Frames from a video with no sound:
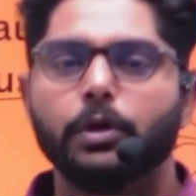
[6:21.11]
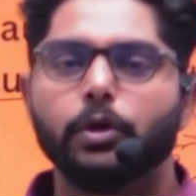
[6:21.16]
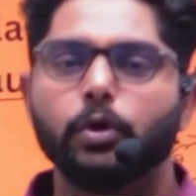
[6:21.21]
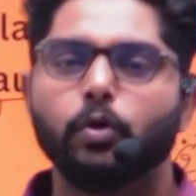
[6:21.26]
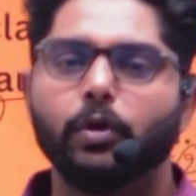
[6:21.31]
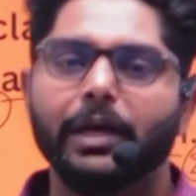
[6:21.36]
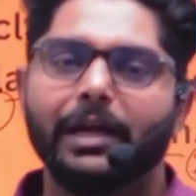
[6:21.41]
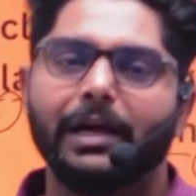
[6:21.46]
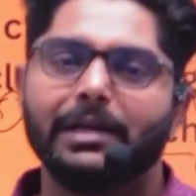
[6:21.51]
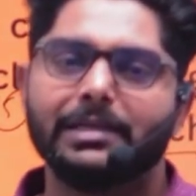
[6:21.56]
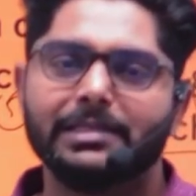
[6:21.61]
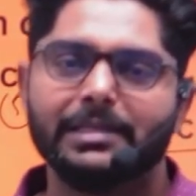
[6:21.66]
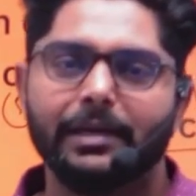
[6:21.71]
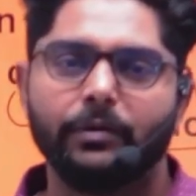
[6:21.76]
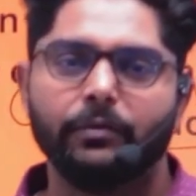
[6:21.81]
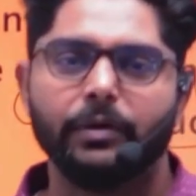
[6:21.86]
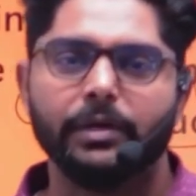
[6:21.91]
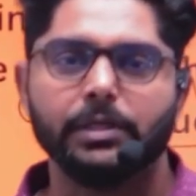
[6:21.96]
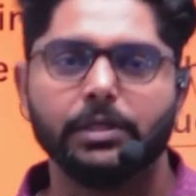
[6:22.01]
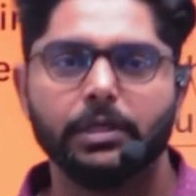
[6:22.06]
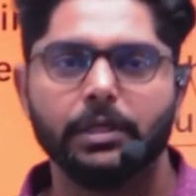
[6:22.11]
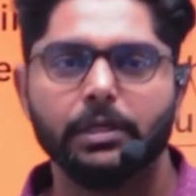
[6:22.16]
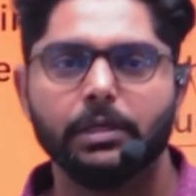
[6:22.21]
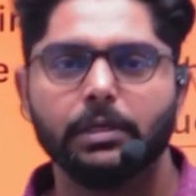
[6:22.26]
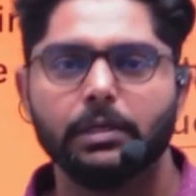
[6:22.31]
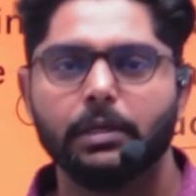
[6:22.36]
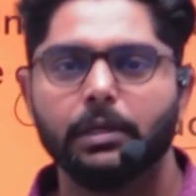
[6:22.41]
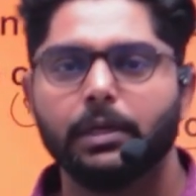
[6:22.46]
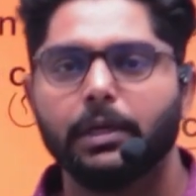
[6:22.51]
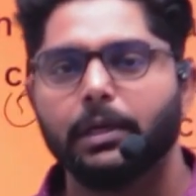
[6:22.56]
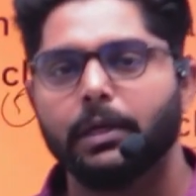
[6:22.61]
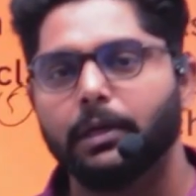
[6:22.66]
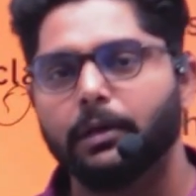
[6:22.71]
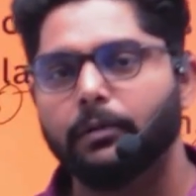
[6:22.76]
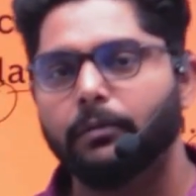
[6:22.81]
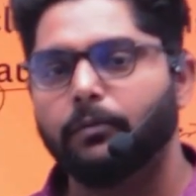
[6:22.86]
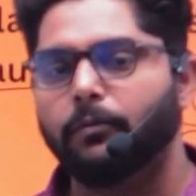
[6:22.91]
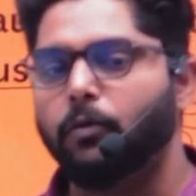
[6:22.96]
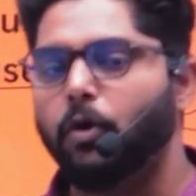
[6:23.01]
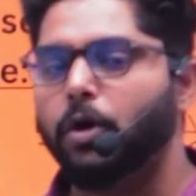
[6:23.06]
you can ask a question,
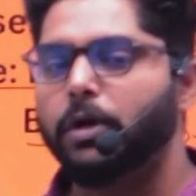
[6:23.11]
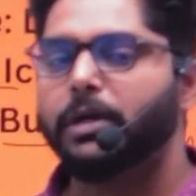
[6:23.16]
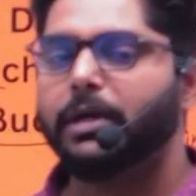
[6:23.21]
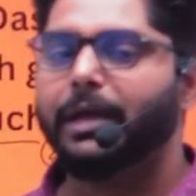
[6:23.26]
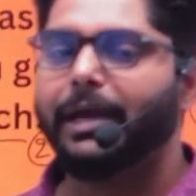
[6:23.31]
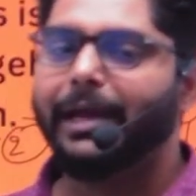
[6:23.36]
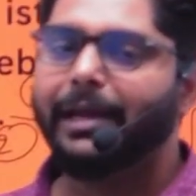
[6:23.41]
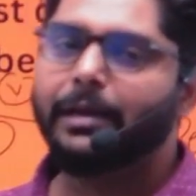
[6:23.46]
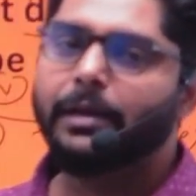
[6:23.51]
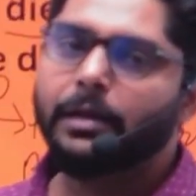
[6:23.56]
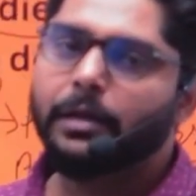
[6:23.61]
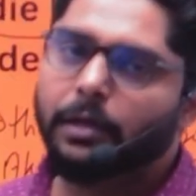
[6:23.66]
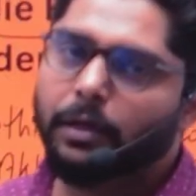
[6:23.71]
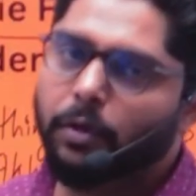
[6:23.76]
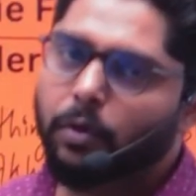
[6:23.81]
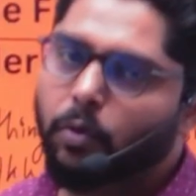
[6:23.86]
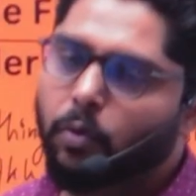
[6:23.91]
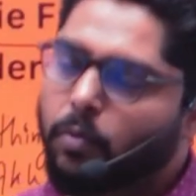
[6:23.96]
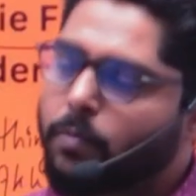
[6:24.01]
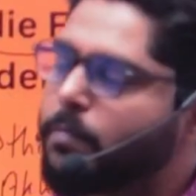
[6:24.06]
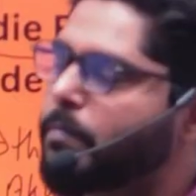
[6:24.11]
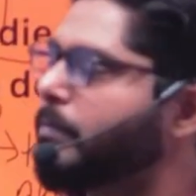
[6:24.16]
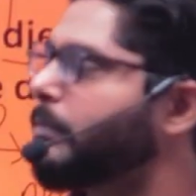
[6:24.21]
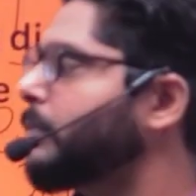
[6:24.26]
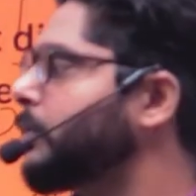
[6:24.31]
what and whom.